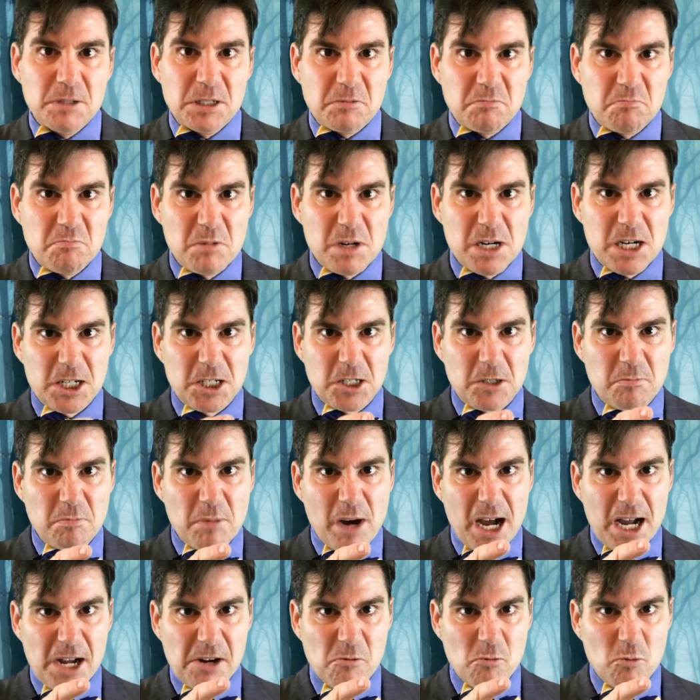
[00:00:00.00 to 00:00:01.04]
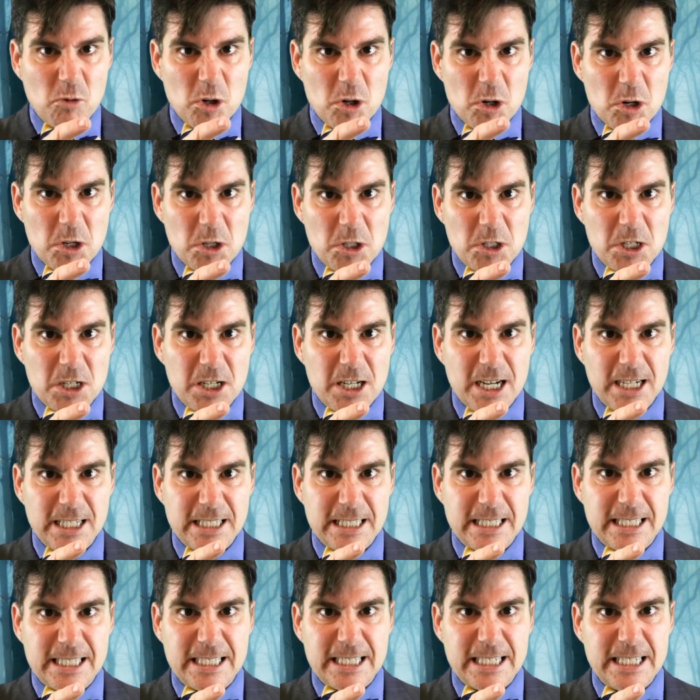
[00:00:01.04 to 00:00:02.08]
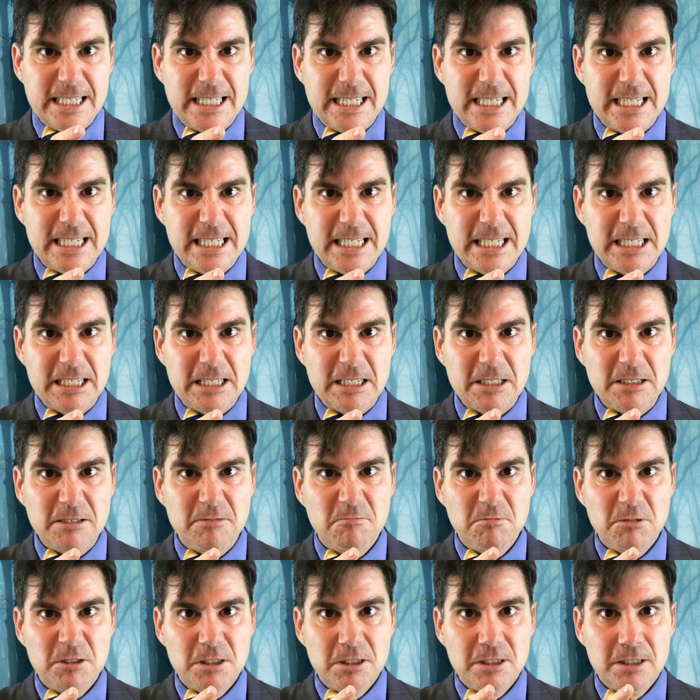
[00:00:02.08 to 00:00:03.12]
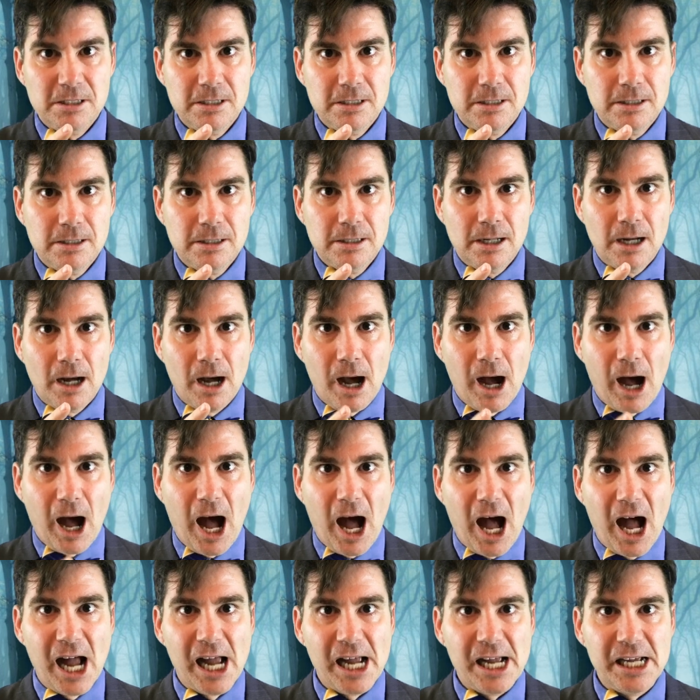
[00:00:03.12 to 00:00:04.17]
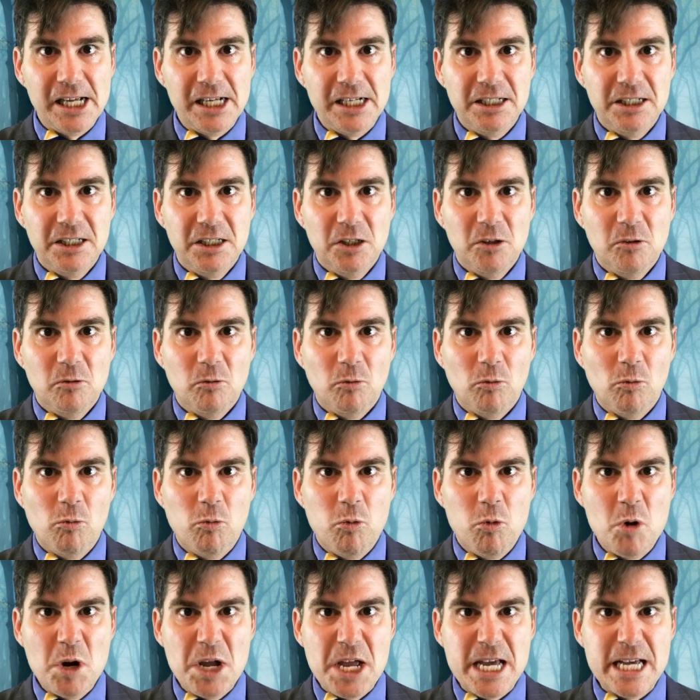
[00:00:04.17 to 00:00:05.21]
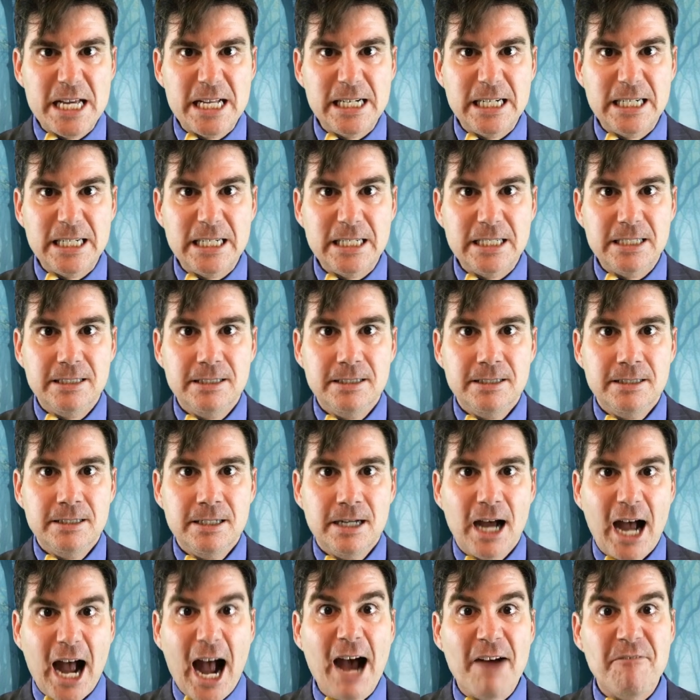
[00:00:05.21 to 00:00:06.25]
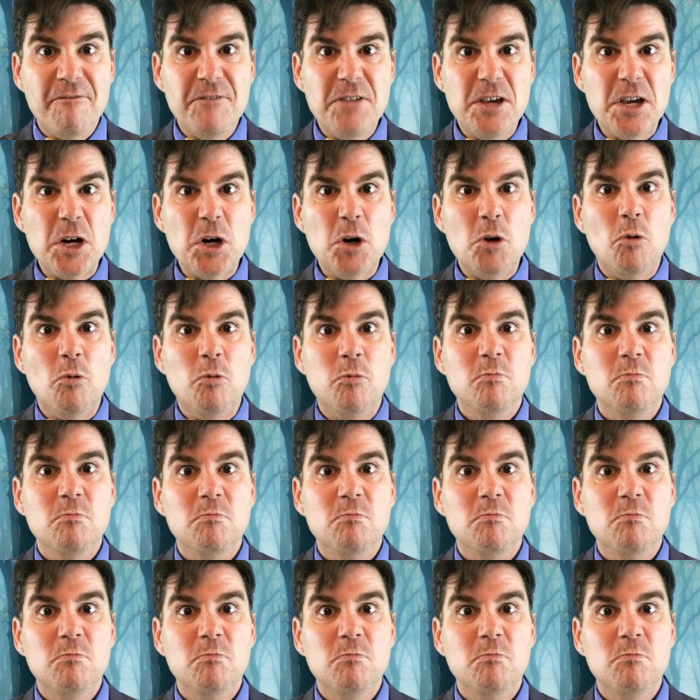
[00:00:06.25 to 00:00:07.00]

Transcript: But mark my words, Constantine. I will have you.